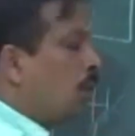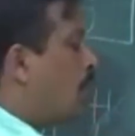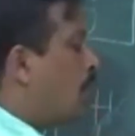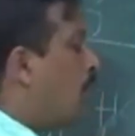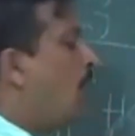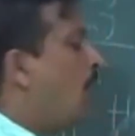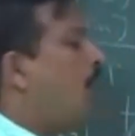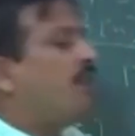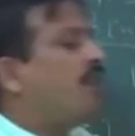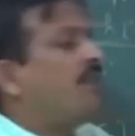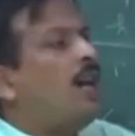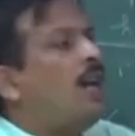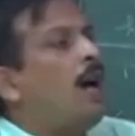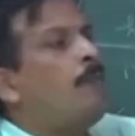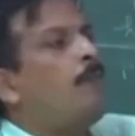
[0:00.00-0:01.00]
close
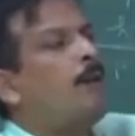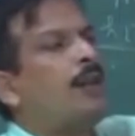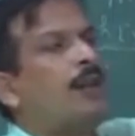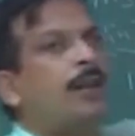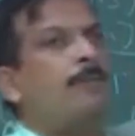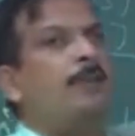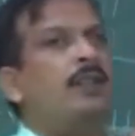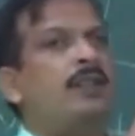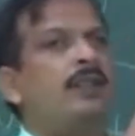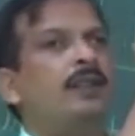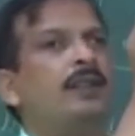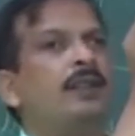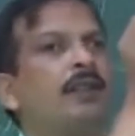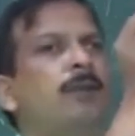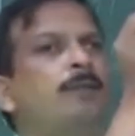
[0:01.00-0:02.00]
the upper cavity,
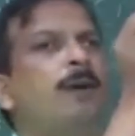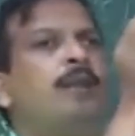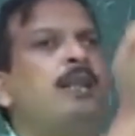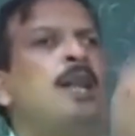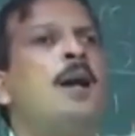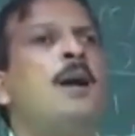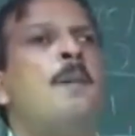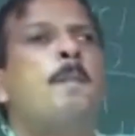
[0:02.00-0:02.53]
if I say